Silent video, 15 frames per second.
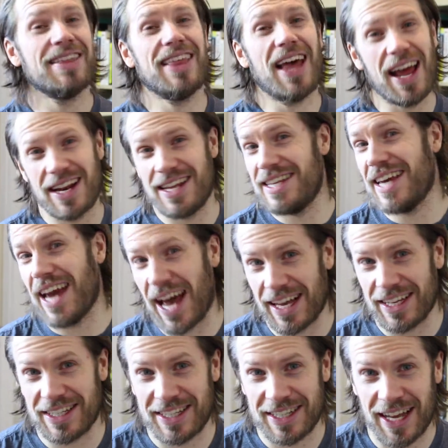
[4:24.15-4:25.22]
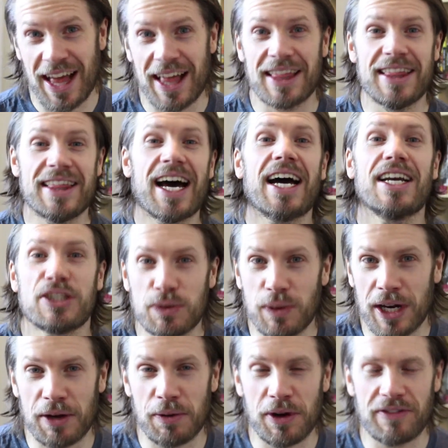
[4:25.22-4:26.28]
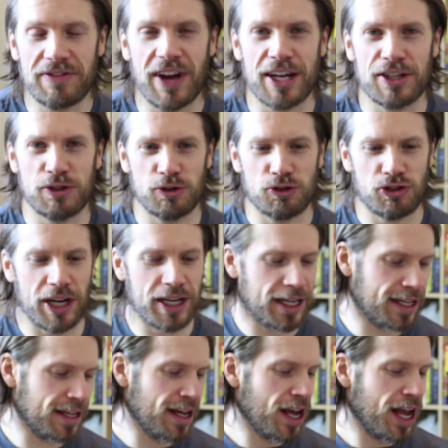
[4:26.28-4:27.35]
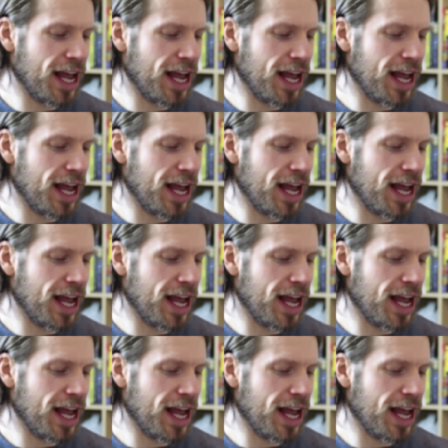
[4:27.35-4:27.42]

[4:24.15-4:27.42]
then yes, that's when it would affect your training.